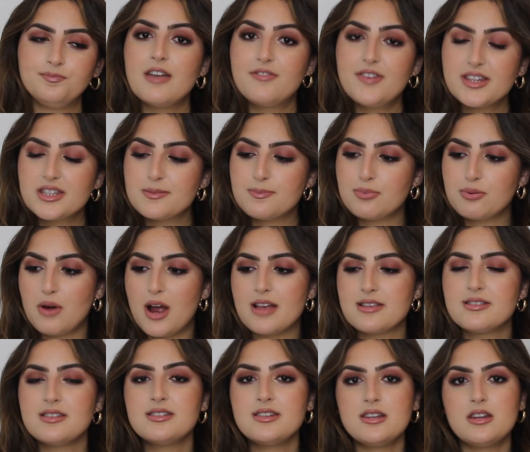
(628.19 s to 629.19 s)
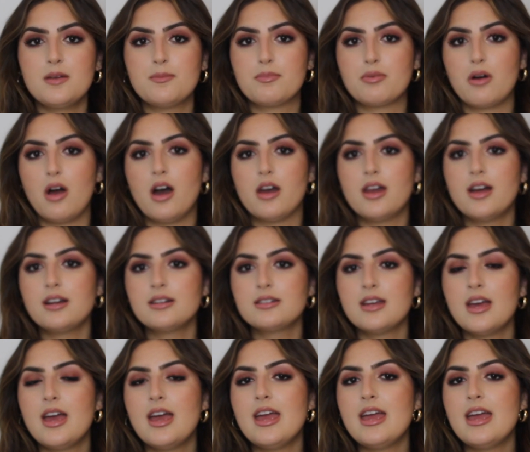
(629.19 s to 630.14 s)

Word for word: if it's present in a product,